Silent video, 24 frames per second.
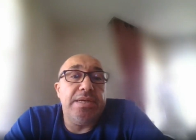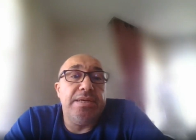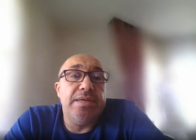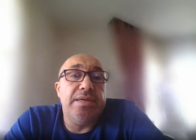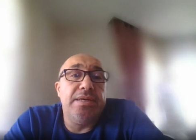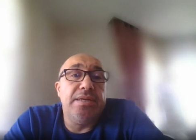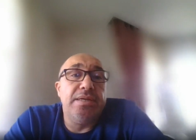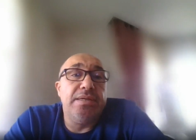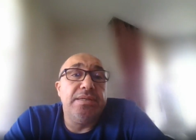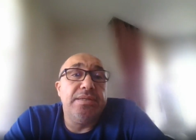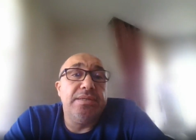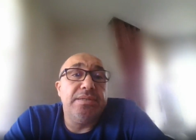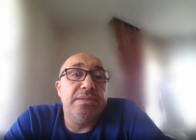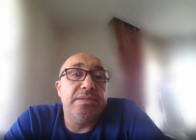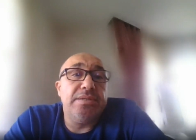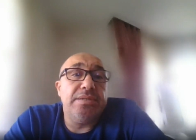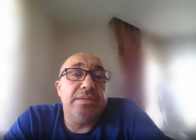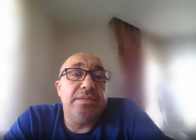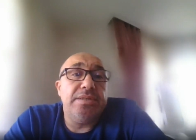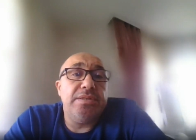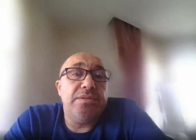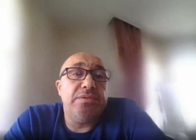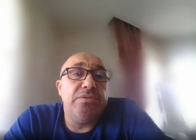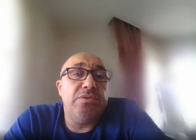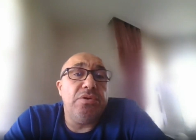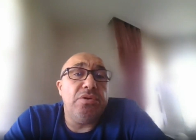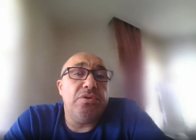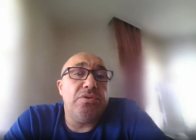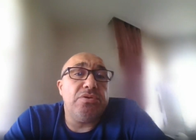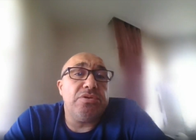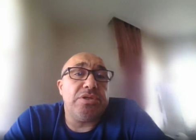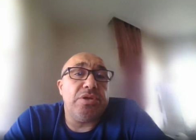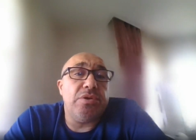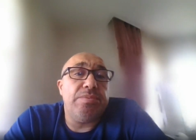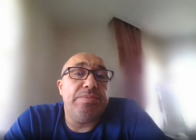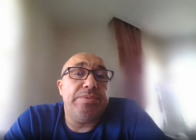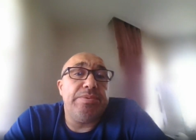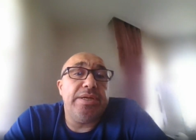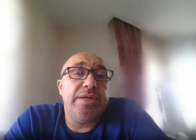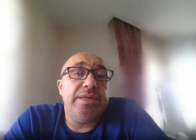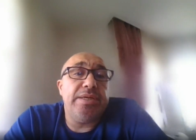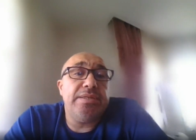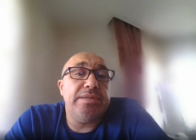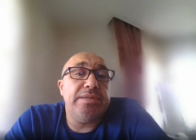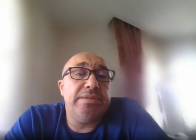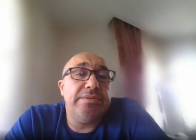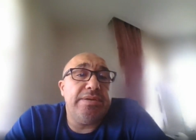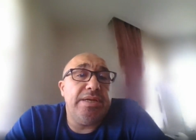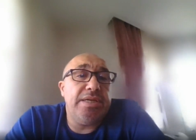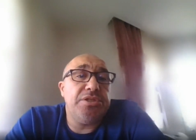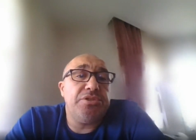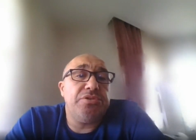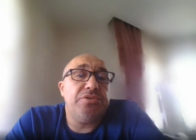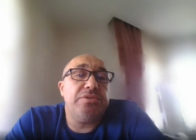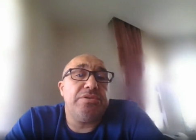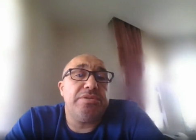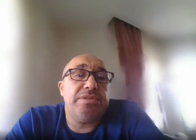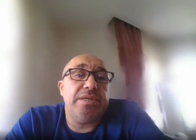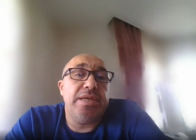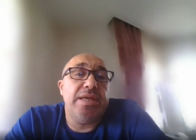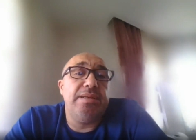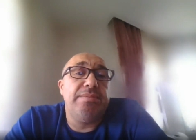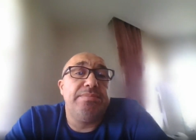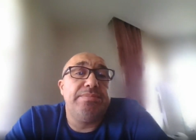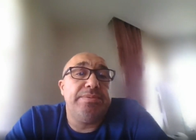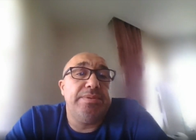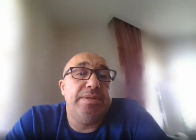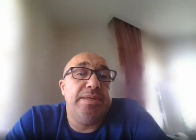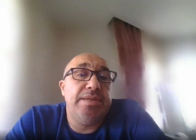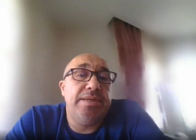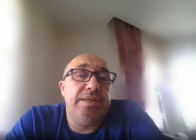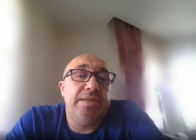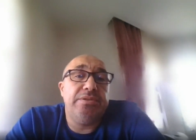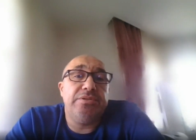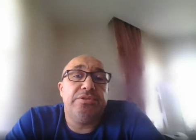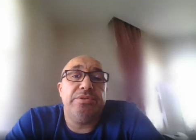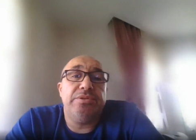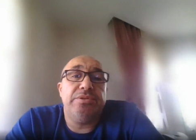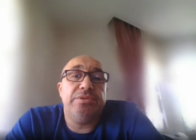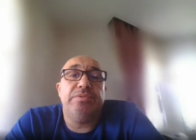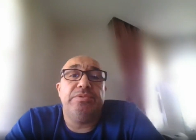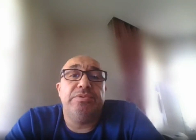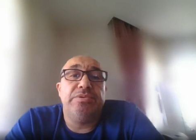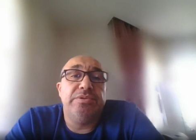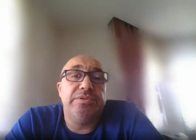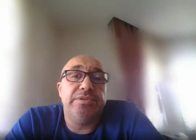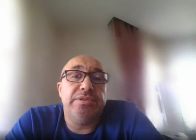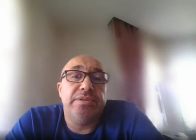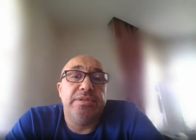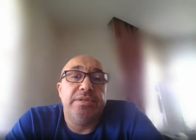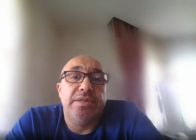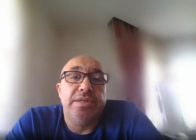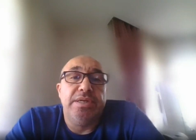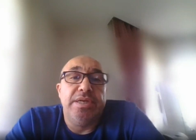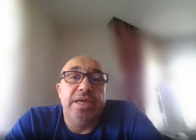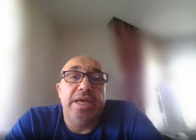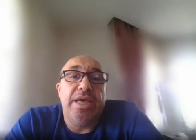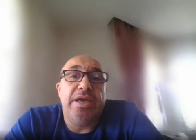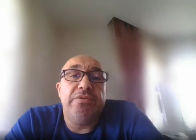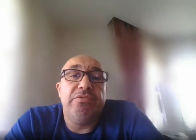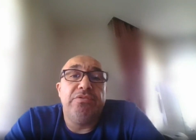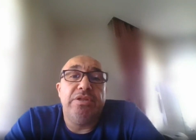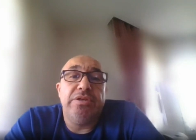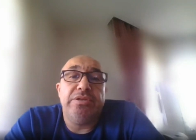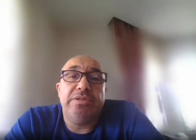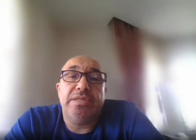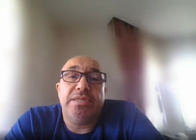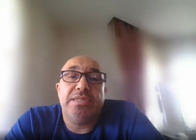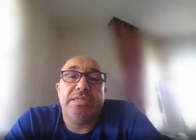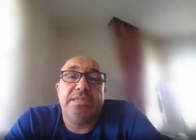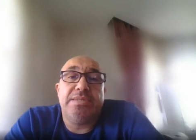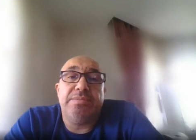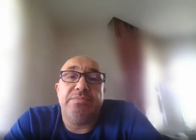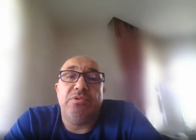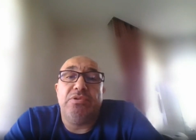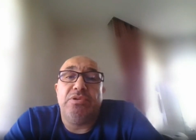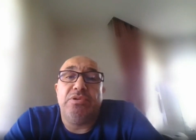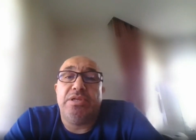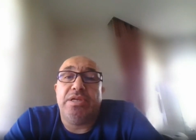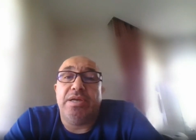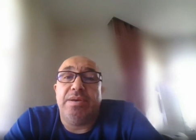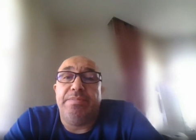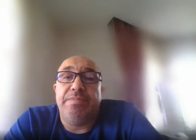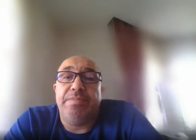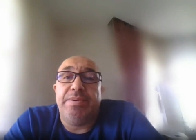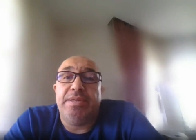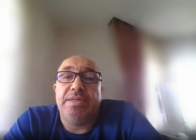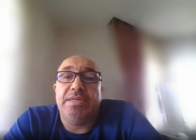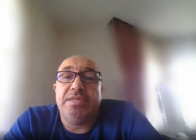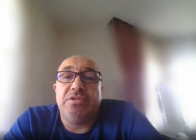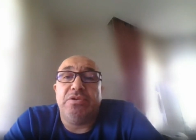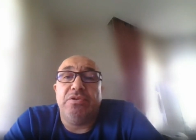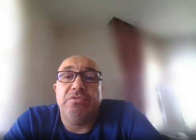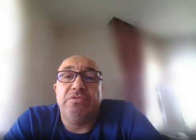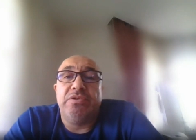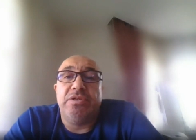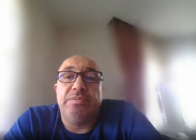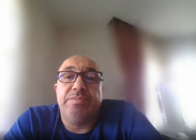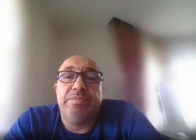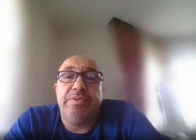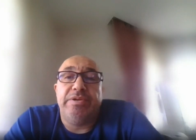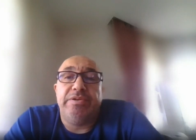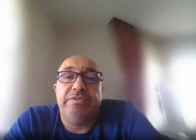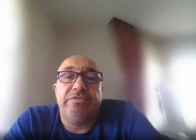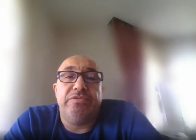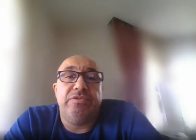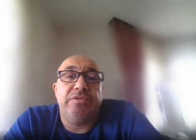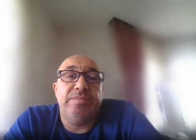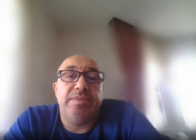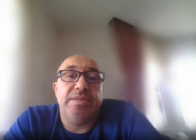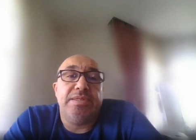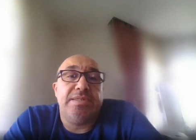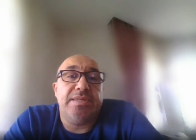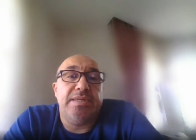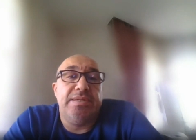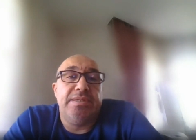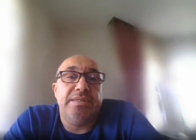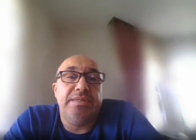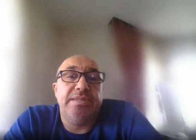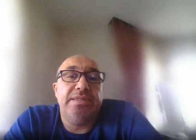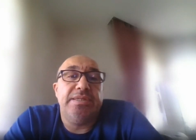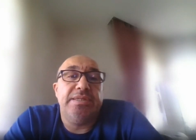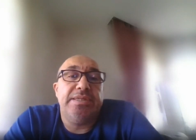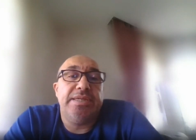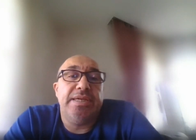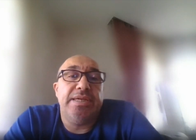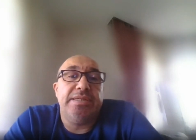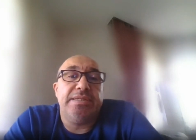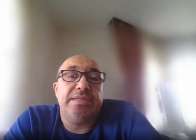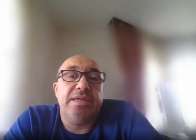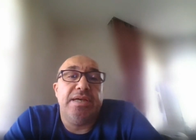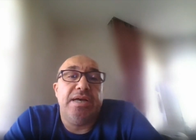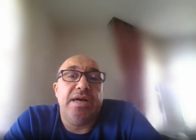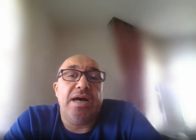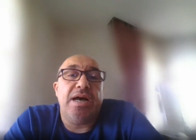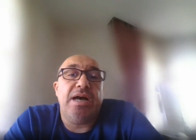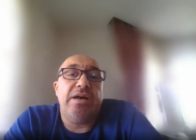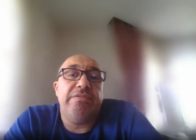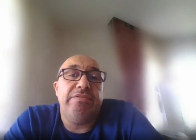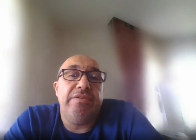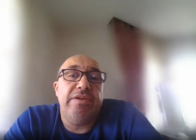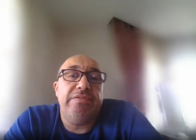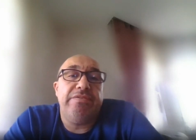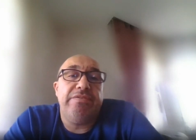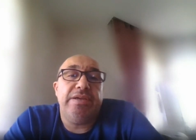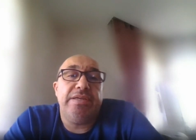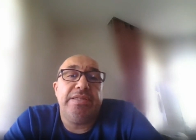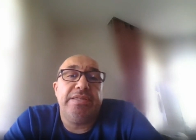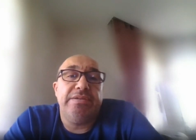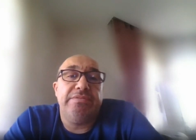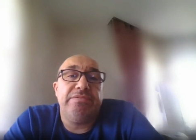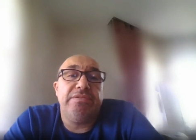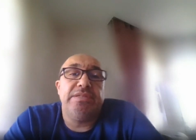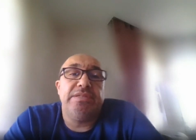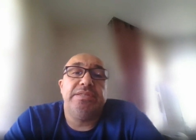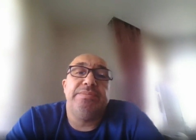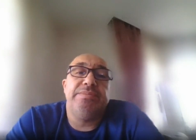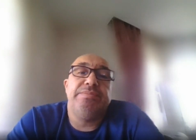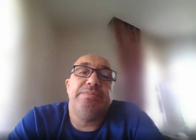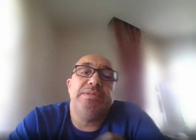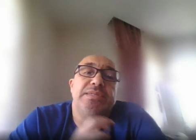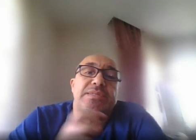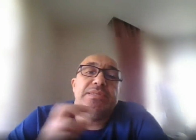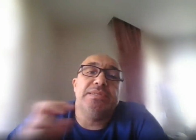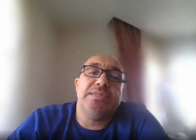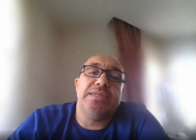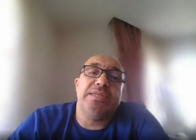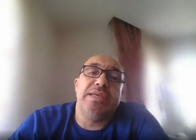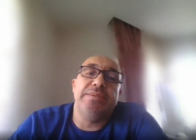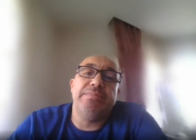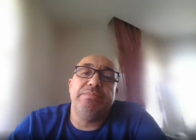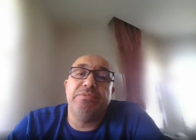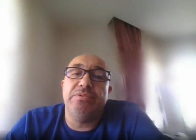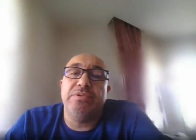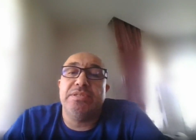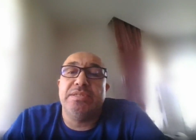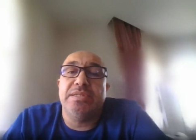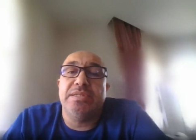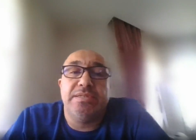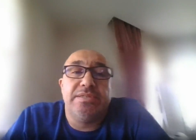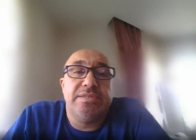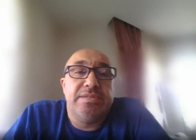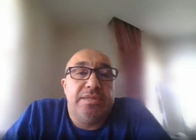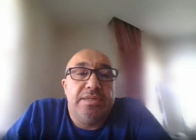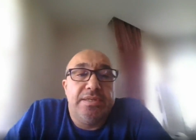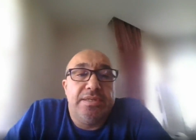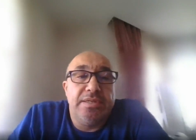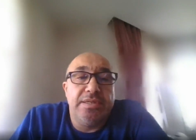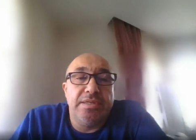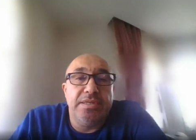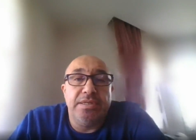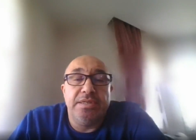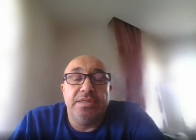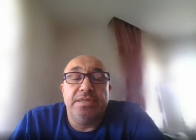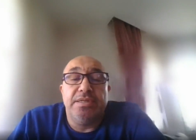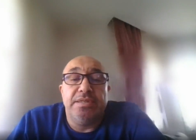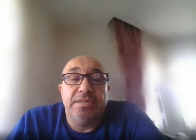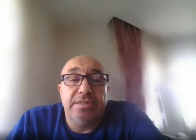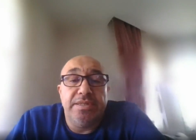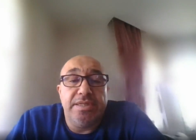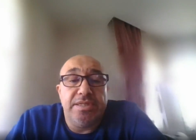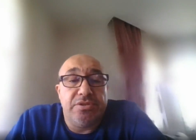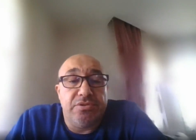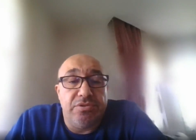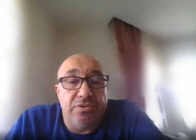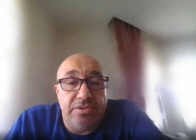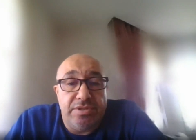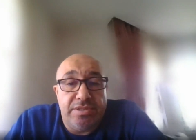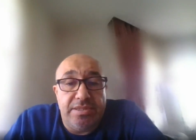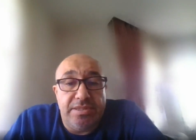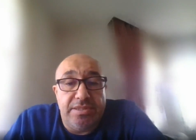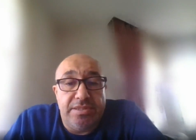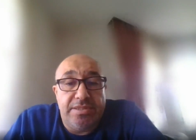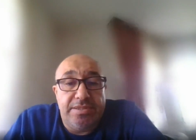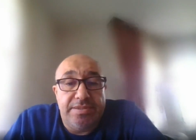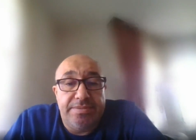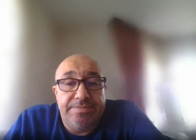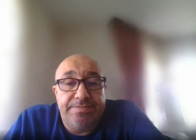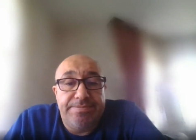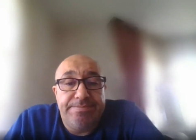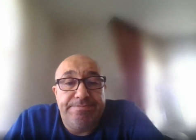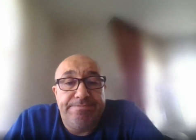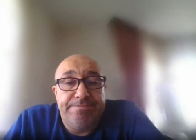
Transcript: Those operating ratios help an entrepreneur evaluate a small company's overall performance and indicate how effectively the business employs its resources.